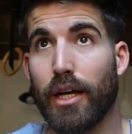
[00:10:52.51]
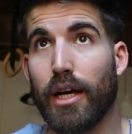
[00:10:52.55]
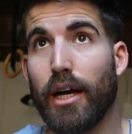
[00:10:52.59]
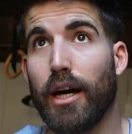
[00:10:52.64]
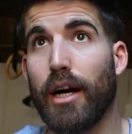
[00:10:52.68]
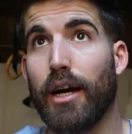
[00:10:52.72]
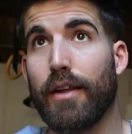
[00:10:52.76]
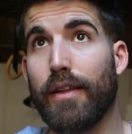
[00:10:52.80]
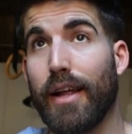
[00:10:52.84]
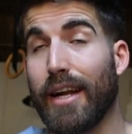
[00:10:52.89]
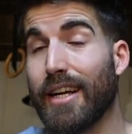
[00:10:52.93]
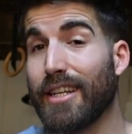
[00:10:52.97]

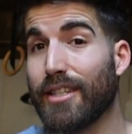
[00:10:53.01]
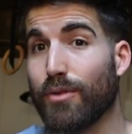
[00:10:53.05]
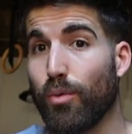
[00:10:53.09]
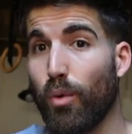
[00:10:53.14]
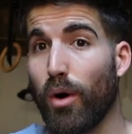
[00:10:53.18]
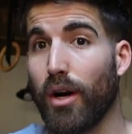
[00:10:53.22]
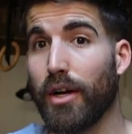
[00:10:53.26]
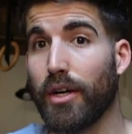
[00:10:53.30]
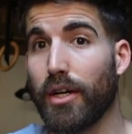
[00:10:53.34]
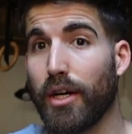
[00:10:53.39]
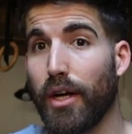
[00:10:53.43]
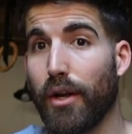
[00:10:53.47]
That is
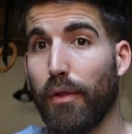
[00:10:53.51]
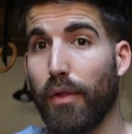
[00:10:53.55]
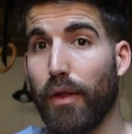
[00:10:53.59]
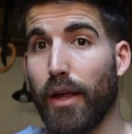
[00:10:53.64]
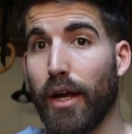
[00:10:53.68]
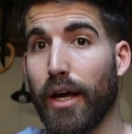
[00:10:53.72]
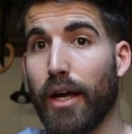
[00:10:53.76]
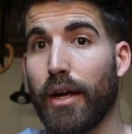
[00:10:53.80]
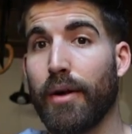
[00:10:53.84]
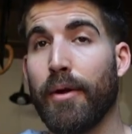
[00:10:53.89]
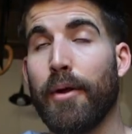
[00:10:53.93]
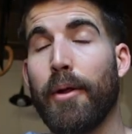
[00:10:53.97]
one good
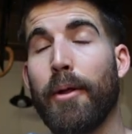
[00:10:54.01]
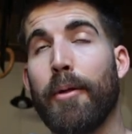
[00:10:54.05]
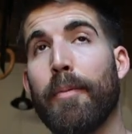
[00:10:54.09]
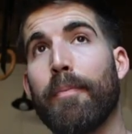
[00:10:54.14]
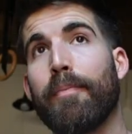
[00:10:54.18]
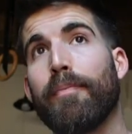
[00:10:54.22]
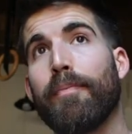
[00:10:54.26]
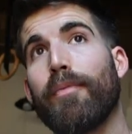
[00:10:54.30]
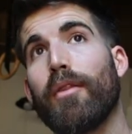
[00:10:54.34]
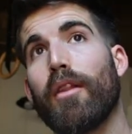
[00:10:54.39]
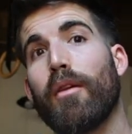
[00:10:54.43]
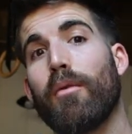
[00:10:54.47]
thing
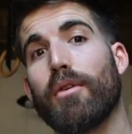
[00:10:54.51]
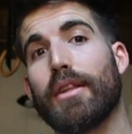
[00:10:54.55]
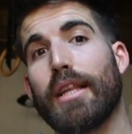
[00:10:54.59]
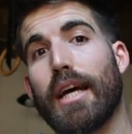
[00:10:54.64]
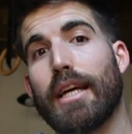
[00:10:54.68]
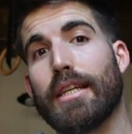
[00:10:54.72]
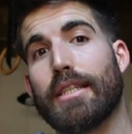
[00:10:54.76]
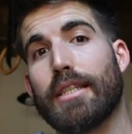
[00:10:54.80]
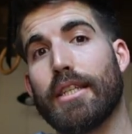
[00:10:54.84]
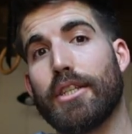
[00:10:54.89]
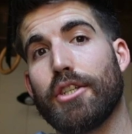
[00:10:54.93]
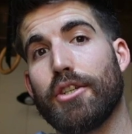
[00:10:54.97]
with
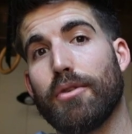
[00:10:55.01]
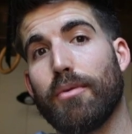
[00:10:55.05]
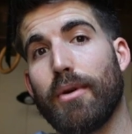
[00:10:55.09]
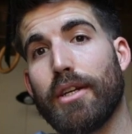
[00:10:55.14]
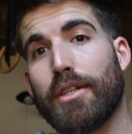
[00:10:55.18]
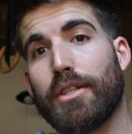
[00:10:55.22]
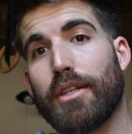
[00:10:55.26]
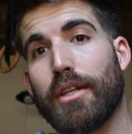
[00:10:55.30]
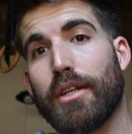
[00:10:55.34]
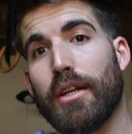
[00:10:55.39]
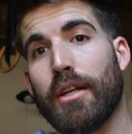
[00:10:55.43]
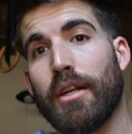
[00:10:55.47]
that
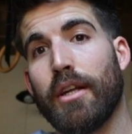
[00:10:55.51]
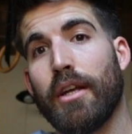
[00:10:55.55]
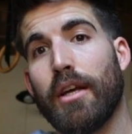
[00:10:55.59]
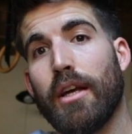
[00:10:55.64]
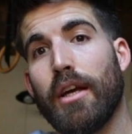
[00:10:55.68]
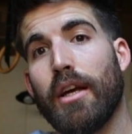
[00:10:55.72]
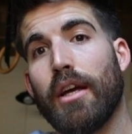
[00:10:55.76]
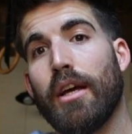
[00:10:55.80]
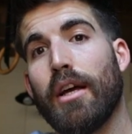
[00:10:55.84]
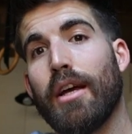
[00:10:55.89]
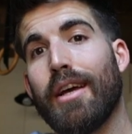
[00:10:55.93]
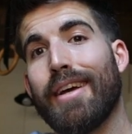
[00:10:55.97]
situation.
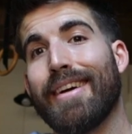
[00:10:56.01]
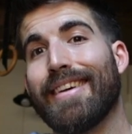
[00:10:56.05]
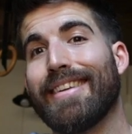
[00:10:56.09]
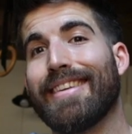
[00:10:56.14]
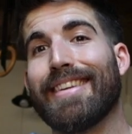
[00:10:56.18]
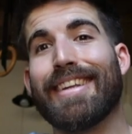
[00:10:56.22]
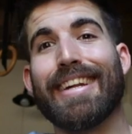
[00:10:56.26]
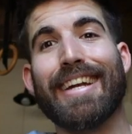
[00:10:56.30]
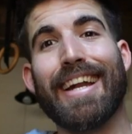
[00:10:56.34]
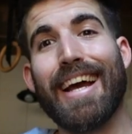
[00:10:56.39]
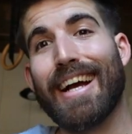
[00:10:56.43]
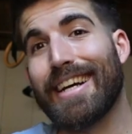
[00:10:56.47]

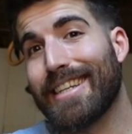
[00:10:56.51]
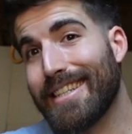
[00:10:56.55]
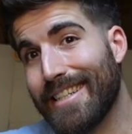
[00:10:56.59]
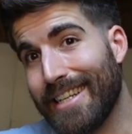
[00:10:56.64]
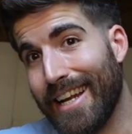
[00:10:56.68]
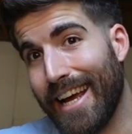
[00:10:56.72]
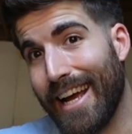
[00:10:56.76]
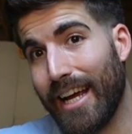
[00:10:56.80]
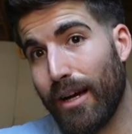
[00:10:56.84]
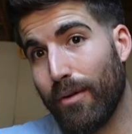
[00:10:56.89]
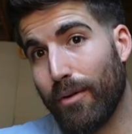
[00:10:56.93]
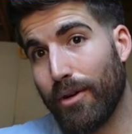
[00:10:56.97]
The next
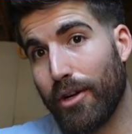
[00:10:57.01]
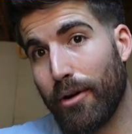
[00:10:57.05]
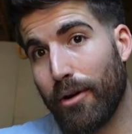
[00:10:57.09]
day when